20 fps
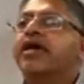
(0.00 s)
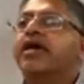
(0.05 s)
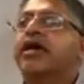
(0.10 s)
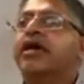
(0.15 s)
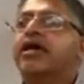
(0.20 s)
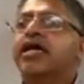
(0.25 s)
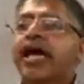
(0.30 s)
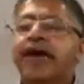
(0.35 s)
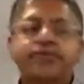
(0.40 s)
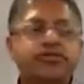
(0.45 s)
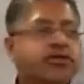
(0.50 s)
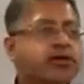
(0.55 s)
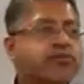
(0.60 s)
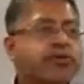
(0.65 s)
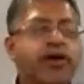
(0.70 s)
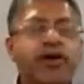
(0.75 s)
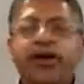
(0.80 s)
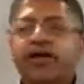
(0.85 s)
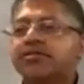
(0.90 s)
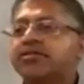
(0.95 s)
Came to
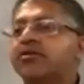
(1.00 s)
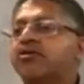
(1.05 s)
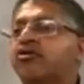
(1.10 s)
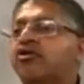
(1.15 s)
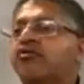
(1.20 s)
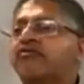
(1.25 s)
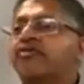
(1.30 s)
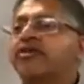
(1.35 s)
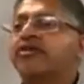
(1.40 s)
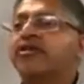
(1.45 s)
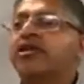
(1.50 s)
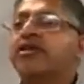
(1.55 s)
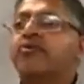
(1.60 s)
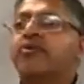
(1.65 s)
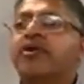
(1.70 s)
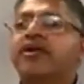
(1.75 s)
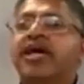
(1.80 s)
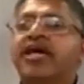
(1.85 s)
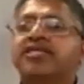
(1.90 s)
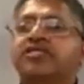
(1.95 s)
America as an orphan. Well,
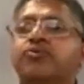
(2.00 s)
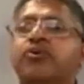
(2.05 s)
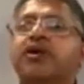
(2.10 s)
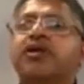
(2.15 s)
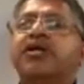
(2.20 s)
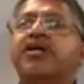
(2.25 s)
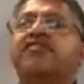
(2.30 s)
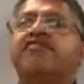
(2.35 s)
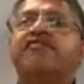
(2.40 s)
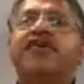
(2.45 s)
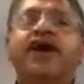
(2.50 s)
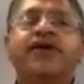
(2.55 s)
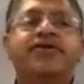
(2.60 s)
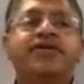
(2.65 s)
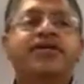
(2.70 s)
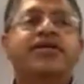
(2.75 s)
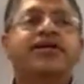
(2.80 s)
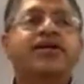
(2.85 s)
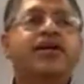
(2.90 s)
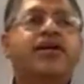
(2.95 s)
guess what? He
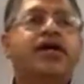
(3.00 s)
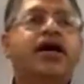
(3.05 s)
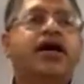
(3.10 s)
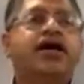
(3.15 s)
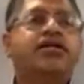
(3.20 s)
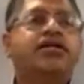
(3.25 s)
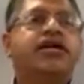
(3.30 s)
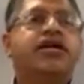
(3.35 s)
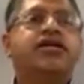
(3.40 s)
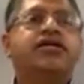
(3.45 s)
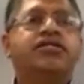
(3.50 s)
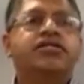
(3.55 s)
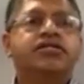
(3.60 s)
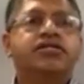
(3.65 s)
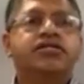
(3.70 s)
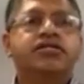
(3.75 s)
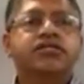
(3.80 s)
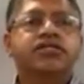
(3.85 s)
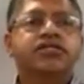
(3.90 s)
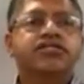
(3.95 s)
founded
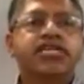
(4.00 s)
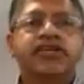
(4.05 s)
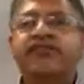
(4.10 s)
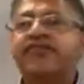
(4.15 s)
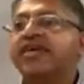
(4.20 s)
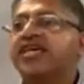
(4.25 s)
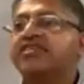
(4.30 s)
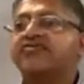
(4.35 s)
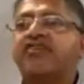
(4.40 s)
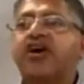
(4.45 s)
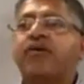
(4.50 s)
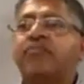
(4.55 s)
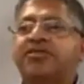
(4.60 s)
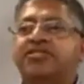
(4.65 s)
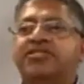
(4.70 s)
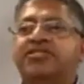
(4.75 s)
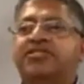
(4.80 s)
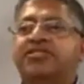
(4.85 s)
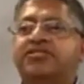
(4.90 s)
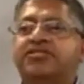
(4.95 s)
the CVS
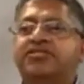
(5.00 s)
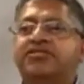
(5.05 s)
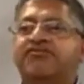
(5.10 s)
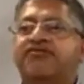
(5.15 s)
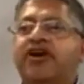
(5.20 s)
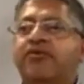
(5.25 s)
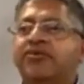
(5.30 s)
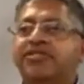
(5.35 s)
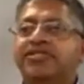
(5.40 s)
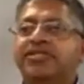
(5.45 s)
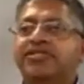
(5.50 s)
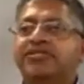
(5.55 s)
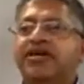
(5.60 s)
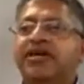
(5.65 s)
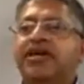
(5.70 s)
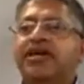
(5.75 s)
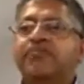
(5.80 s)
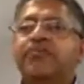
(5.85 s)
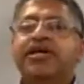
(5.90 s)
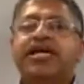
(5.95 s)
pharmacies.
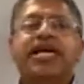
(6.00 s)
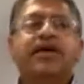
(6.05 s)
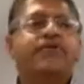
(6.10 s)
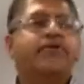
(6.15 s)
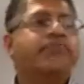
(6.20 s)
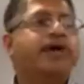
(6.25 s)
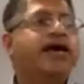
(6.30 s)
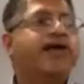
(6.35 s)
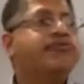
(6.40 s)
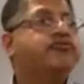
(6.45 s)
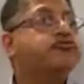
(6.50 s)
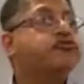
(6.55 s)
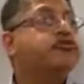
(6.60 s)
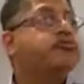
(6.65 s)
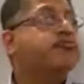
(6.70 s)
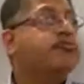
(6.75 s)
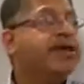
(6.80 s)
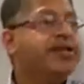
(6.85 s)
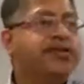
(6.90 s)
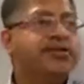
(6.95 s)
Became a man of
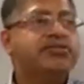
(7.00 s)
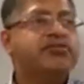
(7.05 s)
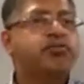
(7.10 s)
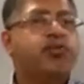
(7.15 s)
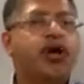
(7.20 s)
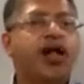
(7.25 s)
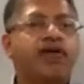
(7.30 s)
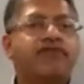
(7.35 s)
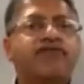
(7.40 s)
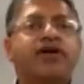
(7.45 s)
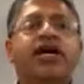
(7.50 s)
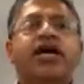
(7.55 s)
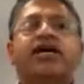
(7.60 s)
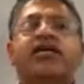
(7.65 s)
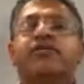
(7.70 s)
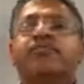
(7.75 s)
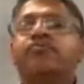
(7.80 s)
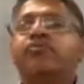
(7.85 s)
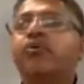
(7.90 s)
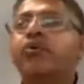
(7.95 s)
tremendous wealth and
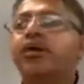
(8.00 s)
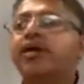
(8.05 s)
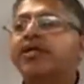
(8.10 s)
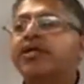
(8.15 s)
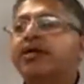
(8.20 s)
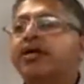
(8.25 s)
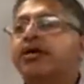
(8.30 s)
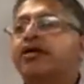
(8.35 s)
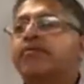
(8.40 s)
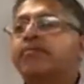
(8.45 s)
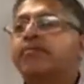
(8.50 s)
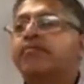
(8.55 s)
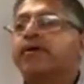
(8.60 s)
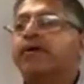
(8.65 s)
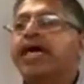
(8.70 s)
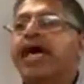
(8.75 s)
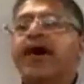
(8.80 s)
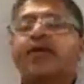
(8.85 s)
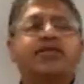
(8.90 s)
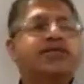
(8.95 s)
employed
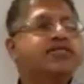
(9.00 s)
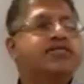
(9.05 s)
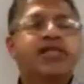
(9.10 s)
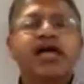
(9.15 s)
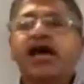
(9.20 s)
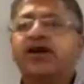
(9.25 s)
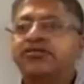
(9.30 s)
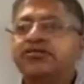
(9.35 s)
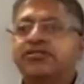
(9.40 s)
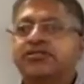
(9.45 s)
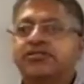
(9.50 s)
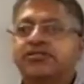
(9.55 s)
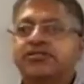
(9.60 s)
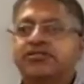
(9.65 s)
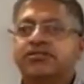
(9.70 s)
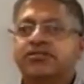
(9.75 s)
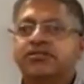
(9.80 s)
countless thousands.